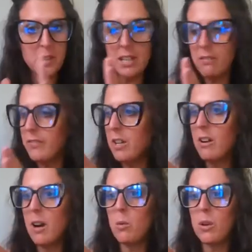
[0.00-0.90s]
they figure
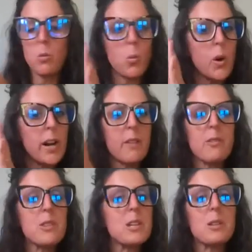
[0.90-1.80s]
out
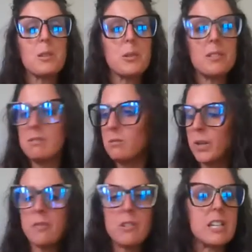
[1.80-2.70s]
whatever
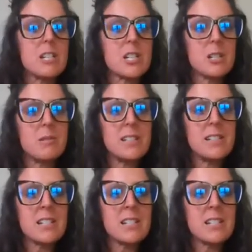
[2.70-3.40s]
the issue is.